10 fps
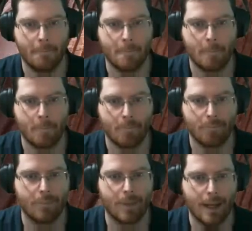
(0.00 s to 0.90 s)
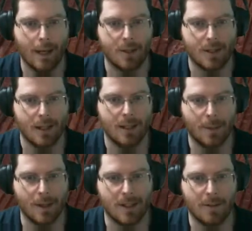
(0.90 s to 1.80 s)
both factions. They wanted
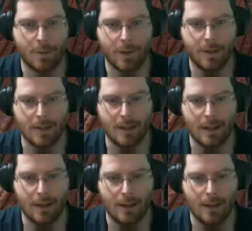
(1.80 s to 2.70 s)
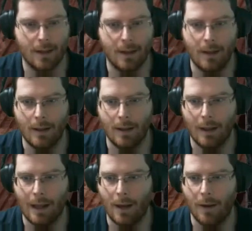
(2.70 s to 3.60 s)
to increase playability for
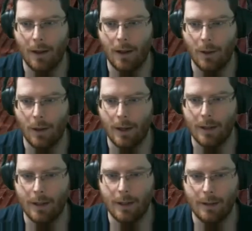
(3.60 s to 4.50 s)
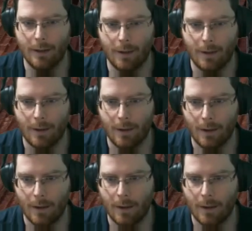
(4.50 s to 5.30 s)
both factions. But